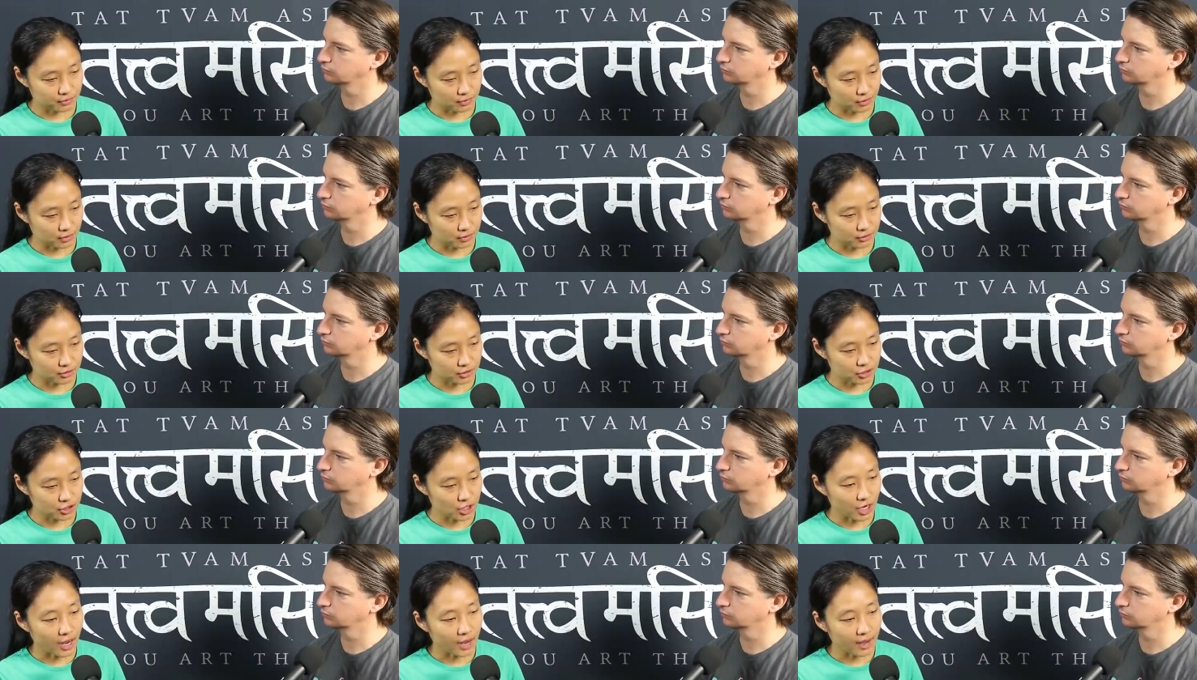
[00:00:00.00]

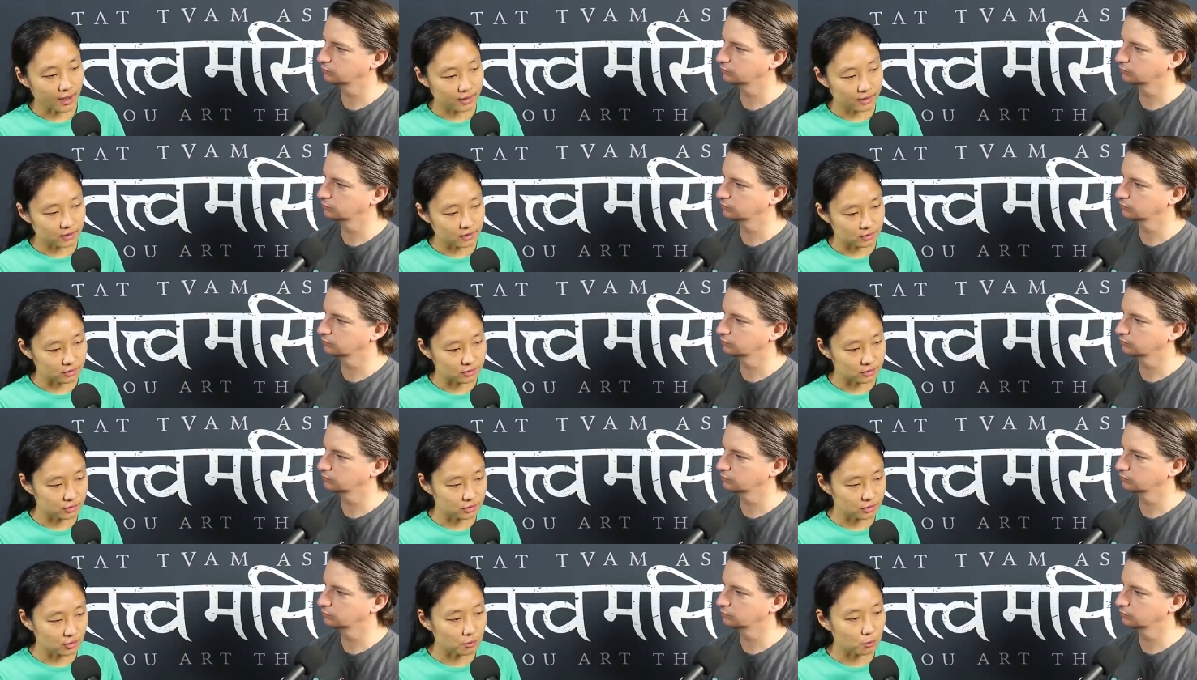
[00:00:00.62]
Speaker 1: a
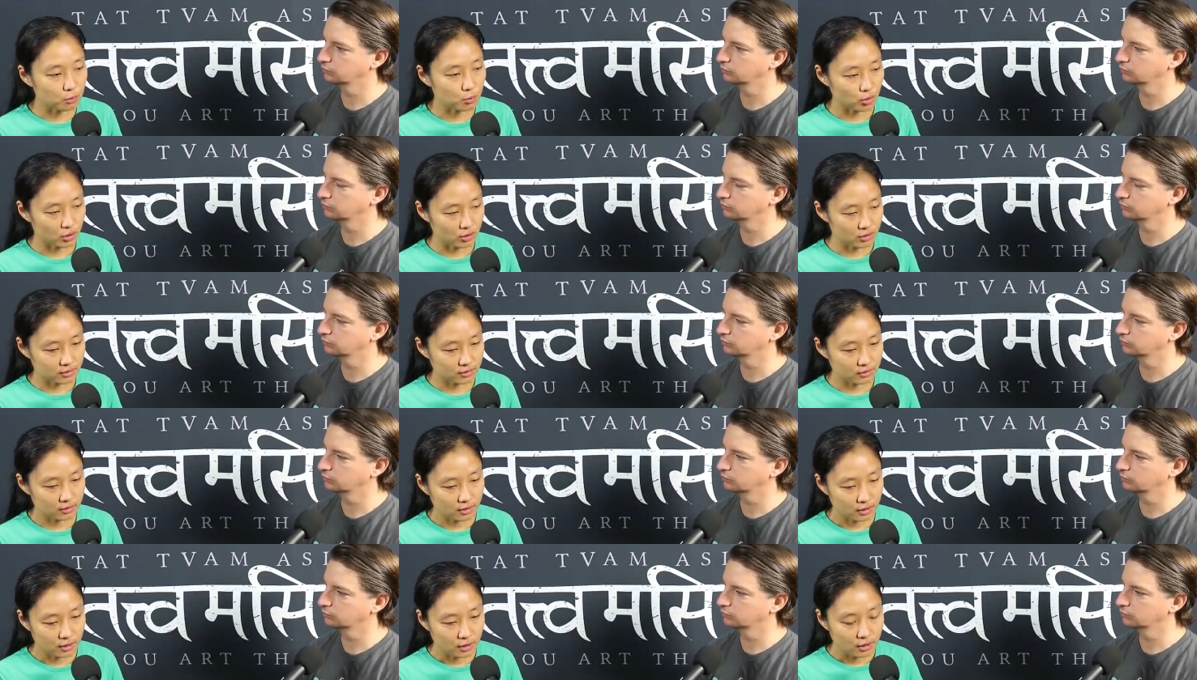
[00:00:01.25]
child,
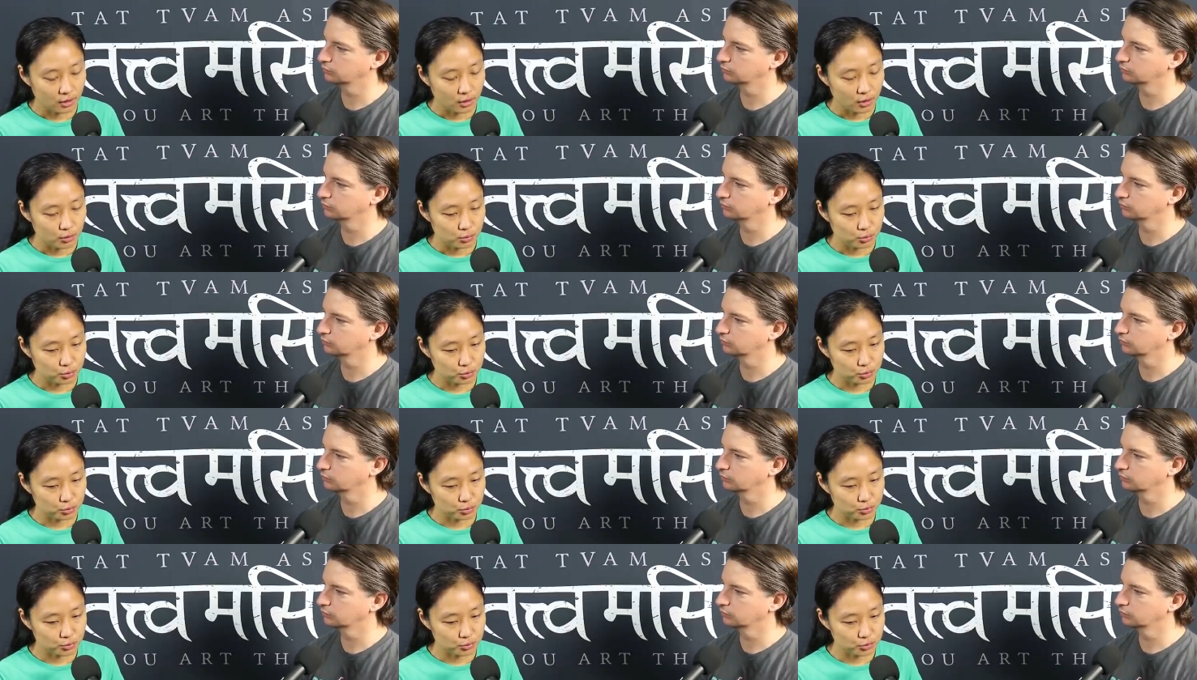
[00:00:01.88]
someone
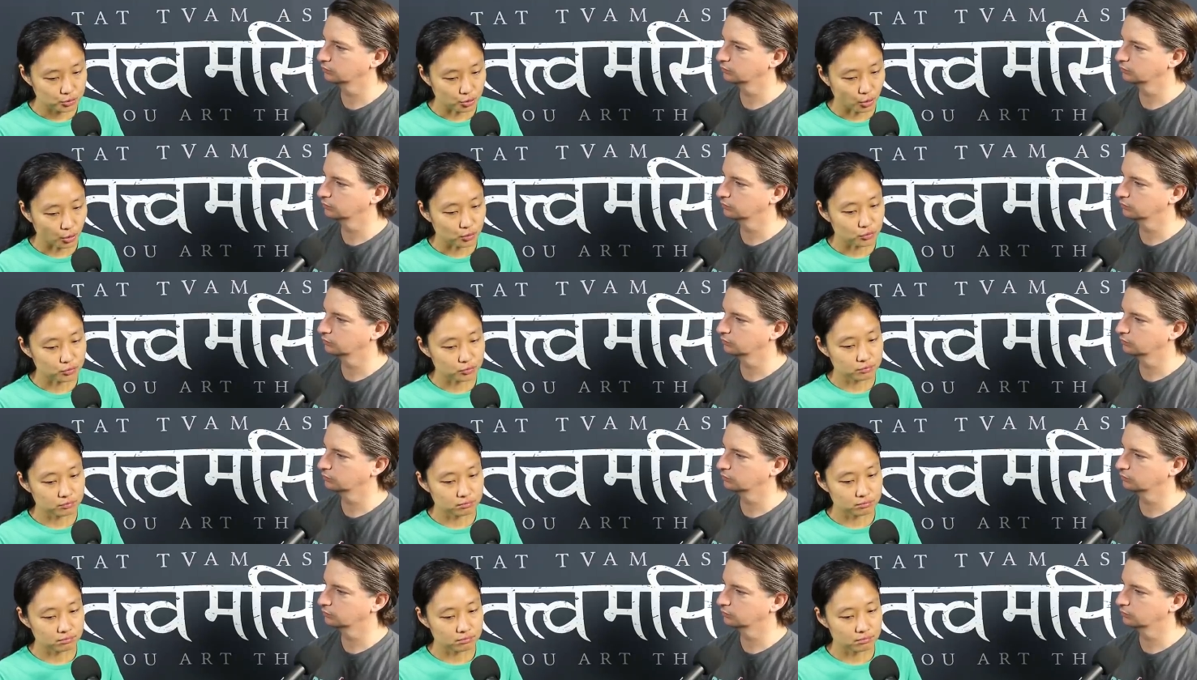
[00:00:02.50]
who
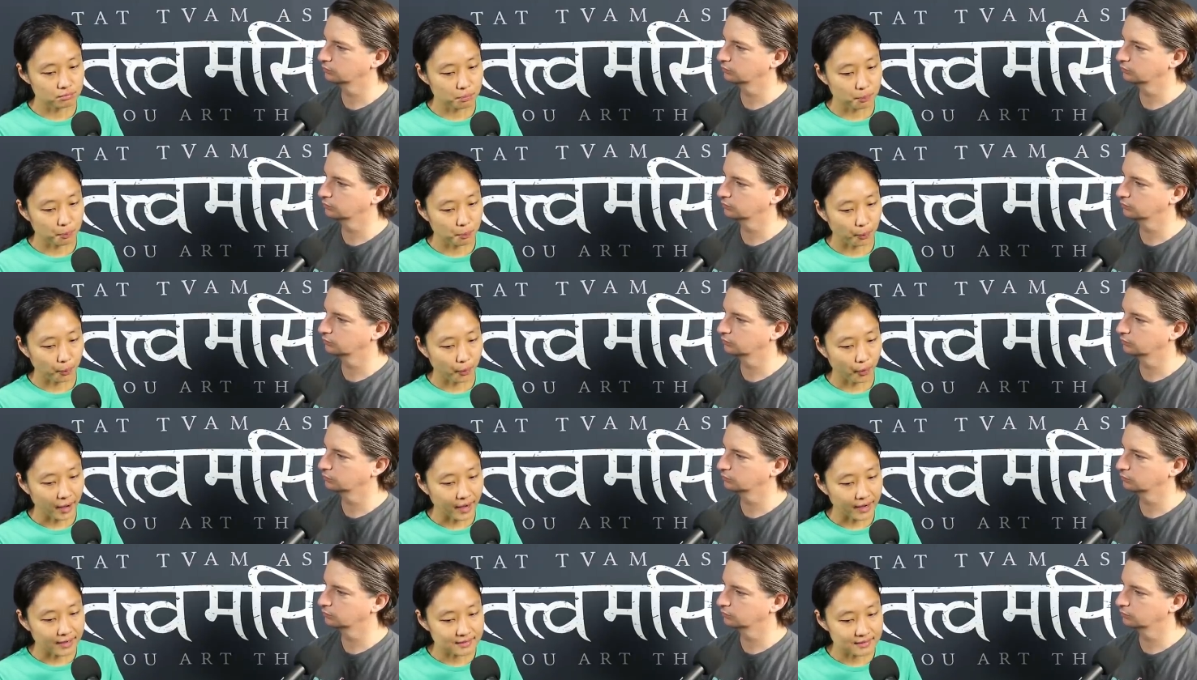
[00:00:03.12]
don't
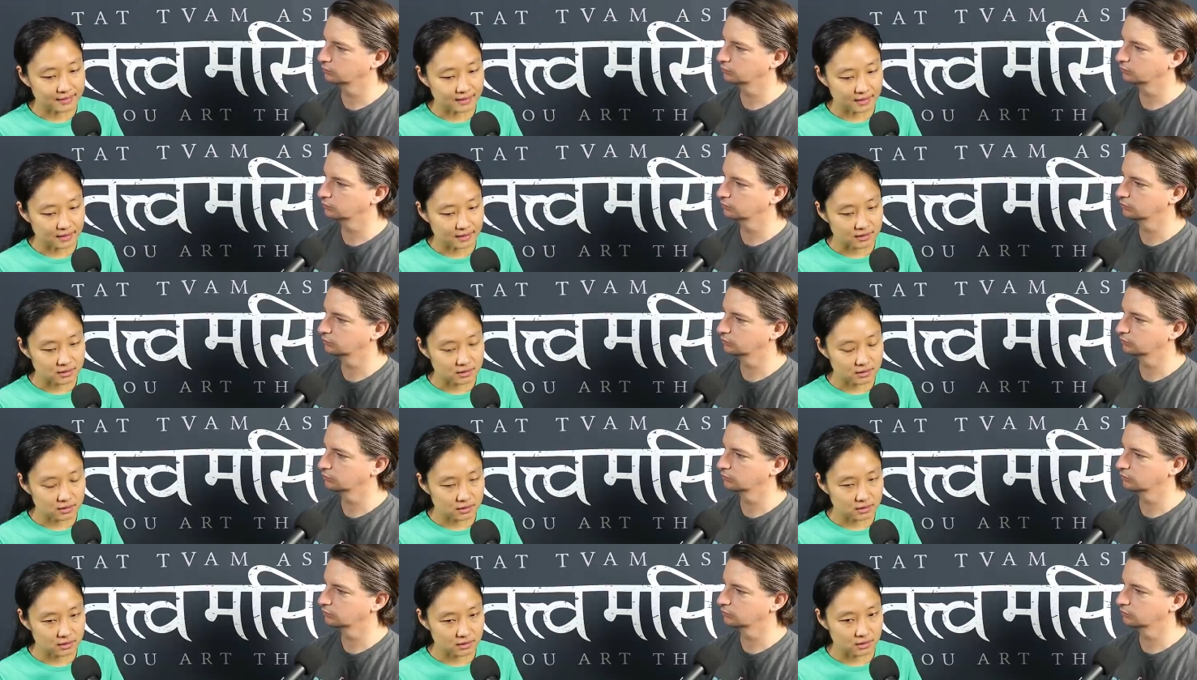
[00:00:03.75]

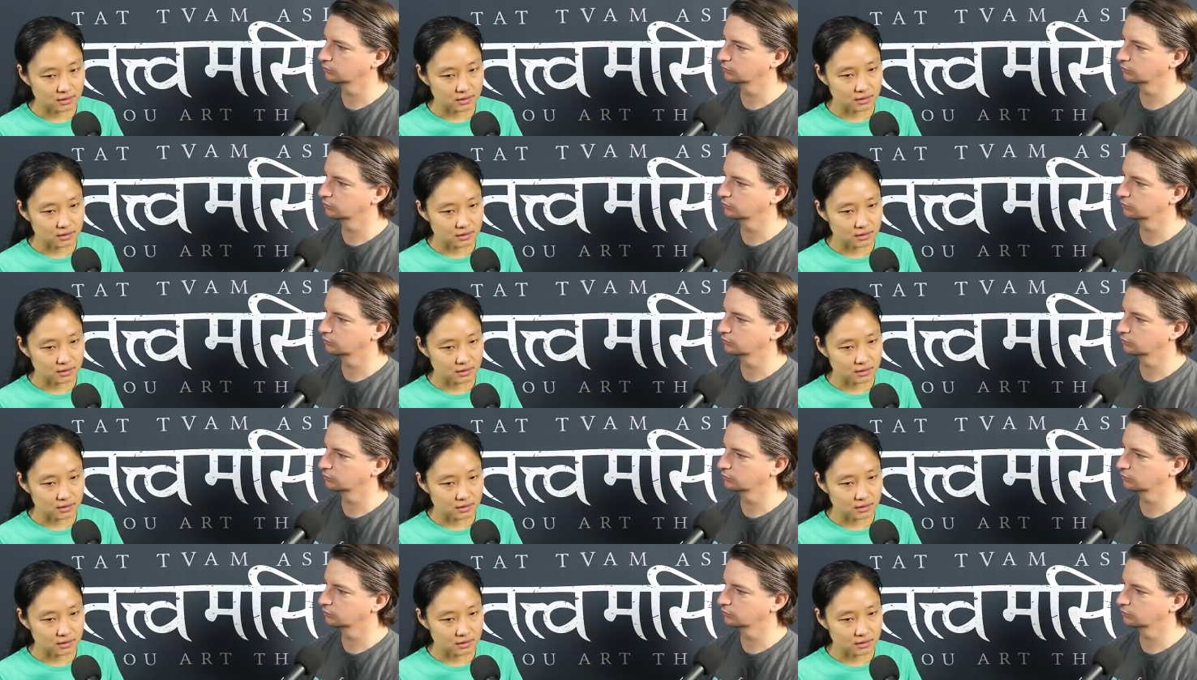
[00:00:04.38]
practice